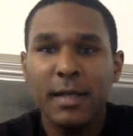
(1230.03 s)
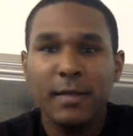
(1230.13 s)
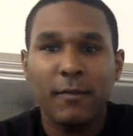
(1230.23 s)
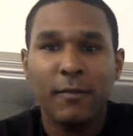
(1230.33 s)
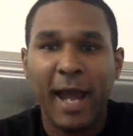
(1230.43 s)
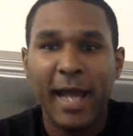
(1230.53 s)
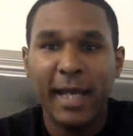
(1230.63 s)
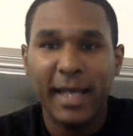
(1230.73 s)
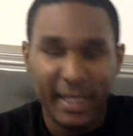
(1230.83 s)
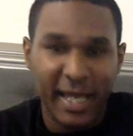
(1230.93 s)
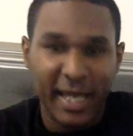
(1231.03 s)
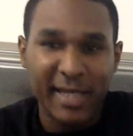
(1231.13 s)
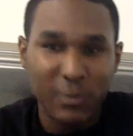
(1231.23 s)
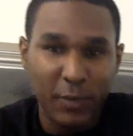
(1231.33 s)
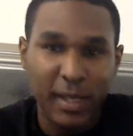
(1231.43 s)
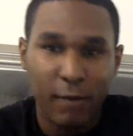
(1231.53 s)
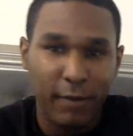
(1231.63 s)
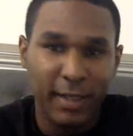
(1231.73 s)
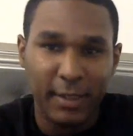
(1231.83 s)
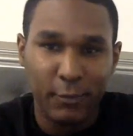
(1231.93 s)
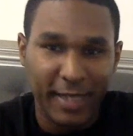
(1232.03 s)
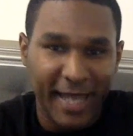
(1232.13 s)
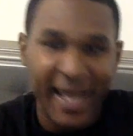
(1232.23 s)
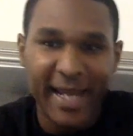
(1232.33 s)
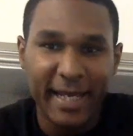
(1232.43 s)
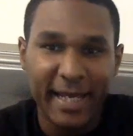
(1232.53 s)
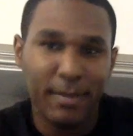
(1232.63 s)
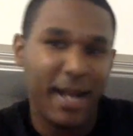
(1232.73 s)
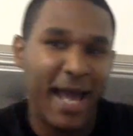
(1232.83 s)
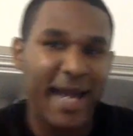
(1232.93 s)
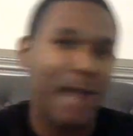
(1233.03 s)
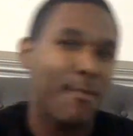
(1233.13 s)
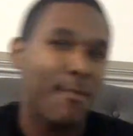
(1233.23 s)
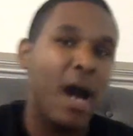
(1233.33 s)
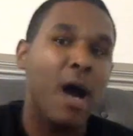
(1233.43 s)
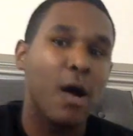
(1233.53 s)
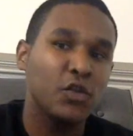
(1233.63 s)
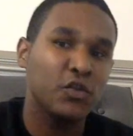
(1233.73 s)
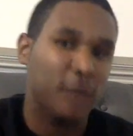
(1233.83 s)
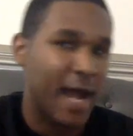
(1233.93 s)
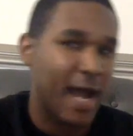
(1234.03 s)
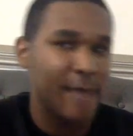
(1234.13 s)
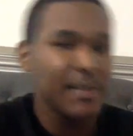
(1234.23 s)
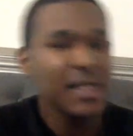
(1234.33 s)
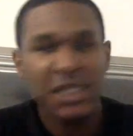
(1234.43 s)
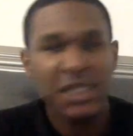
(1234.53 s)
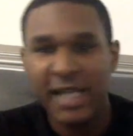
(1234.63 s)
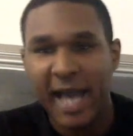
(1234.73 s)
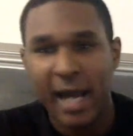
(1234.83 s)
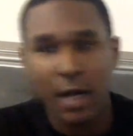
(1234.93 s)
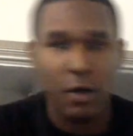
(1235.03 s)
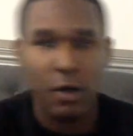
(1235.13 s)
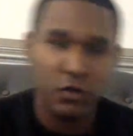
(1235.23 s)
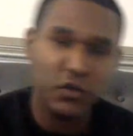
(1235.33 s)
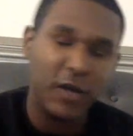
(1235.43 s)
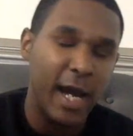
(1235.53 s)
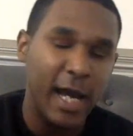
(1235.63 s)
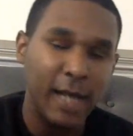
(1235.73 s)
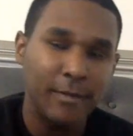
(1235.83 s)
right? And yes, we are related, but I got my own tribe. She got her own tribe.